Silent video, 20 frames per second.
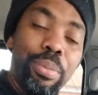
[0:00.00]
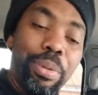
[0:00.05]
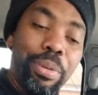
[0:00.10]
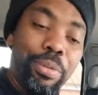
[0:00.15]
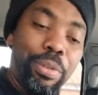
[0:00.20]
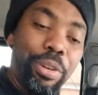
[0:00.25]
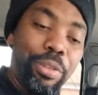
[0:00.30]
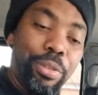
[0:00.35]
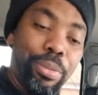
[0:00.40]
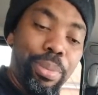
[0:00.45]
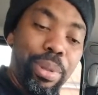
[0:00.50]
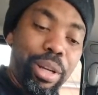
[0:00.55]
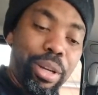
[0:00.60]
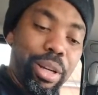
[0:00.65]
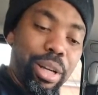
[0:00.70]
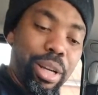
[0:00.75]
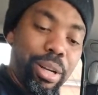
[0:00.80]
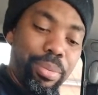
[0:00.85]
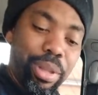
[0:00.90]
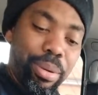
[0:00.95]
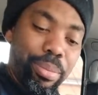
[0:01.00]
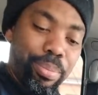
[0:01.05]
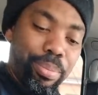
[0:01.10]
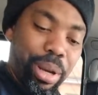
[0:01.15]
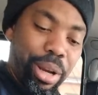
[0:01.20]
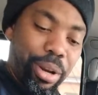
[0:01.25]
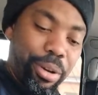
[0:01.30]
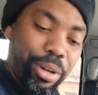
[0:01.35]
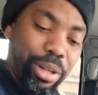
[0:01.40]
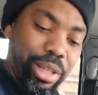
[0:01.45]
to be free from their
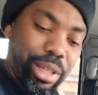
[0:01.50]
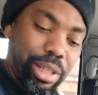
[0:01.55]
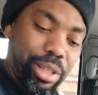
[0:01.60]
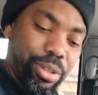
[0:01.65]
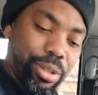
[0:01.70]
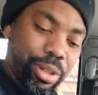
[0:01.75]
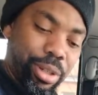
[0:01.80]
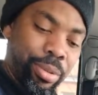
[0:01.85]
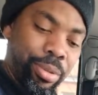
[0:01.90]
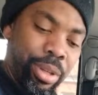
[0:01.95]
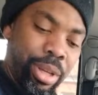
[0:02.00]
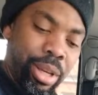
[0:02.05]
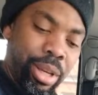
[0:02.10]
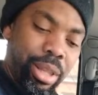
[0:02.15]
parentage or